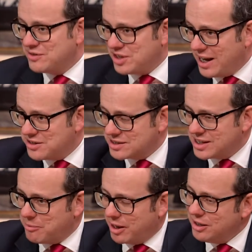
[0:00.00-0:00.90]
If change is
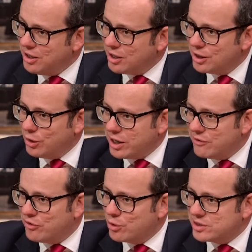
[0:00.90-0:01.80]
coming, looking
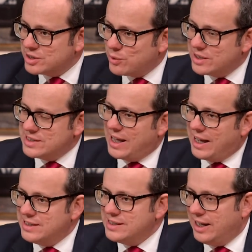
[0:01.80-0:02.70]
forward to twenty
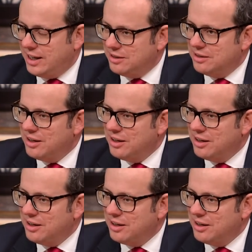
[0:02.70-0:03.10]
eighteen.